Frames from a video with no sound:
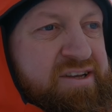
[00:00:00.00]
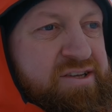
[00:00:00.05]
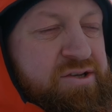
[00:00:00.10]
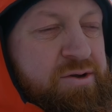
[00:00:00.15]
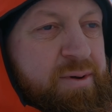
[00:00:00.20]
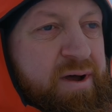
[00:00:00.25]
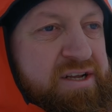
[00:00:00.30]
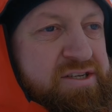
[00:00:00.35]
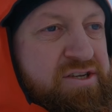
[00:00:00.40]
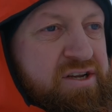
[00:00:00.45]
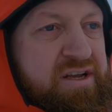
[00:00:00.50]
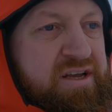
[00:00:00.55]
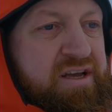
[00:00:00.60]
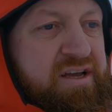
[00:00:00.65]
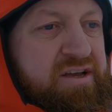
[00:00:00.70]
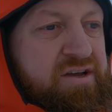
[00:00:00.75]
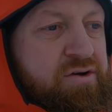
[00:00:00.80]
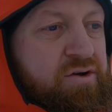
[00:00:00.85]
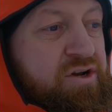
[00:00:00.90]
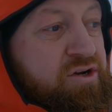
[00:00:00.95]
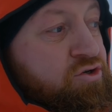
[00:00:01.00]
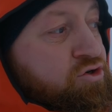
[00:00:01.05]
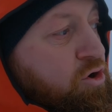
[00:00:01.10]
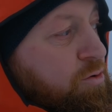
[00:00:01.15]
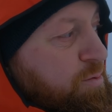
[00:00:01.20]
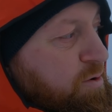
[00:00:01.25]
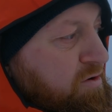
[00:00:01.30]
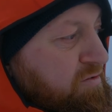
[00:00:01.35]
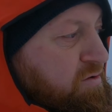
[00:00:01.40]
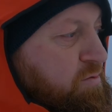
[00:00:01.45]
So I'm actually going to
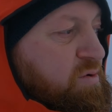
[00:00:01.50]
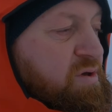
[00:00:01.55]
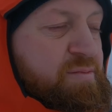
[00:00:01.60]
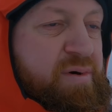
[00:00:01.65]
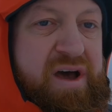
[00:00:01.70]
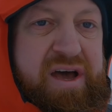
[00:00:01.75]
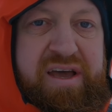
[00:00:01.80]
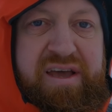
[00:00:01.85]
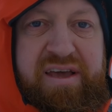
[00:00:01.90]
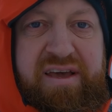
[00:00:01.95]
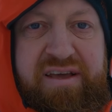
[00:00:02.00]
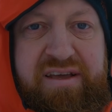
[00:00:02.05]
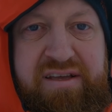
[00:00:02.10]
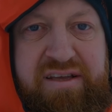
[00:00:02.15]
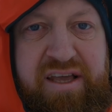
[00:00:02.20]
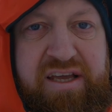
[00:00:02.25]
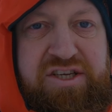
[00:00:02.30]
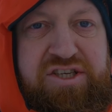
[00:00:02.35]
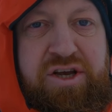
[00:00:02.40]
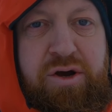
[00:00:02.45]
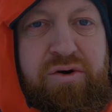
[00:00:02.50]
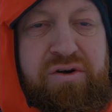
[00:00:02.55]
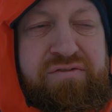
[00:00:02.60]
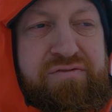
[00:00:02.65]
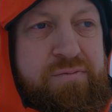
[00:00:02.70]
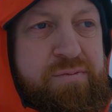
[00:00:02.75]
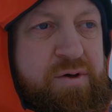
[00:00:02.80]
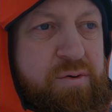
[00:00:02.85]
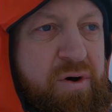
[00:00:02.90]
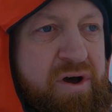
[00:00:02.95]
drop off a wee bit, get sheltered
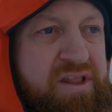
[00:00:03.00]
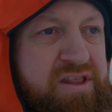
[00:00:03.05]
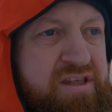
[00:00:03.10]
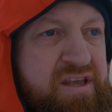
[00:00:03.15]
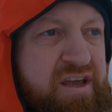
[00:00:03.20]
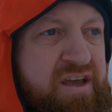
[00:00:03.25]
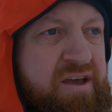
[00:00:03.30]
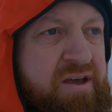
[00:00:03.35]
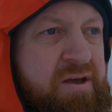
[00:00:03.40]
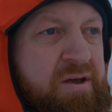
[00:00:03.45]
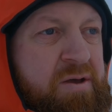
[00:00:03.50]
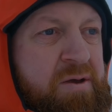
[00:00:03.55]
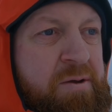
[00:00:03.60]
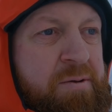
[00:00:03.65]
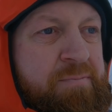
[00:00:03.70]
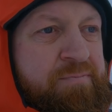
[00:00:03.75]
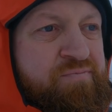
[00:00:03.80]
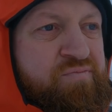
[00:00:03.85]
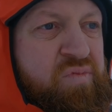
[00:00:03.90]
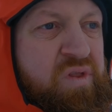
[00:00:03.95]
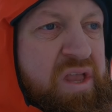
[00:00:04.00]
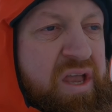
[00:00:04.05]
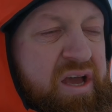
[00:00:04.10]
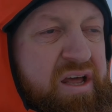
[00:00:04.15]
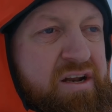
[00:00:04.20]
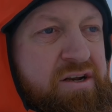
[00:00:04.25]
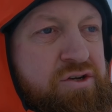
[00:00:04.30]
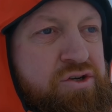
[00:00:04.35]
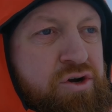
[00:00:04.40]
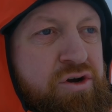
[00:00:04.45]
from the wind
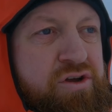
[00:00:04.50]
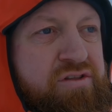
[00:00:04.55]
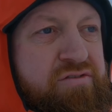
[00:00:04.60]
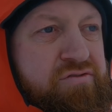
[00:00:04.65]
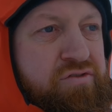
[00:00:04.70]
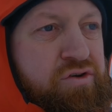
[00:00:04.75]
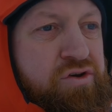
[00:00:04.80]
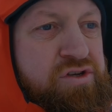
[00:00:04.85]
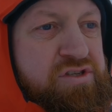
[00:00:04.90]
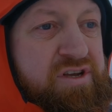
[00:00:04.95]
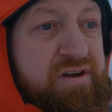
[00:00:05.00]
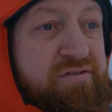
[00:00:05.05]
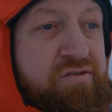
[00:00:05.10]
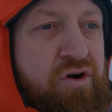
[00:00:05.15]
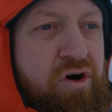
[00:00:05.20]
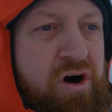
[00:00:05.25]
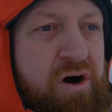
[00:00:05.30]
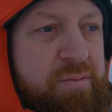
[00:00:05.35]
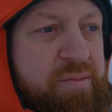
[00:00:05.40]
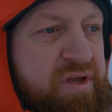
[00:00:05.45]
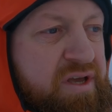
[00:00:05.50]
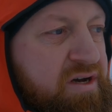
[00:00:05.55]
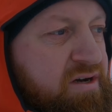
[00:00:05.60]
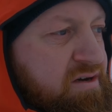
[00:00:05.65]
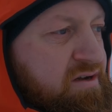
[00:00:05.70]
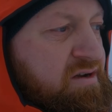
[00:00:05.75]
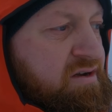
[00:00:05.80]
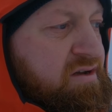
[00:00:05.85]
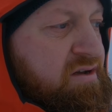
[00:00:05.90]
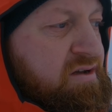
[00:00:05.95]
and enjoy the views that I've got up here,